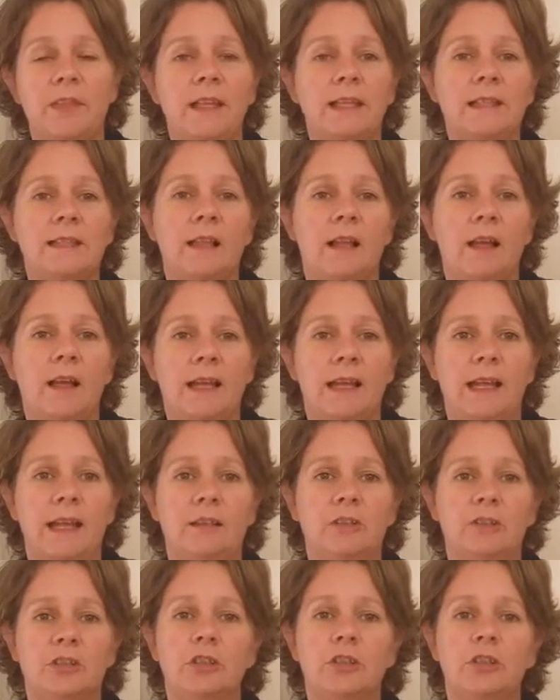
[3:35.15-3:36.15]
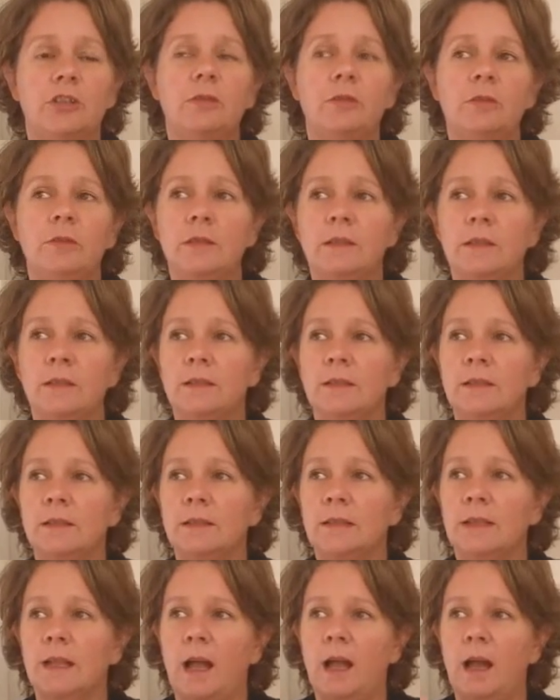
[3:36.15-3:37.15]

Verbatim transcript: things like insurance,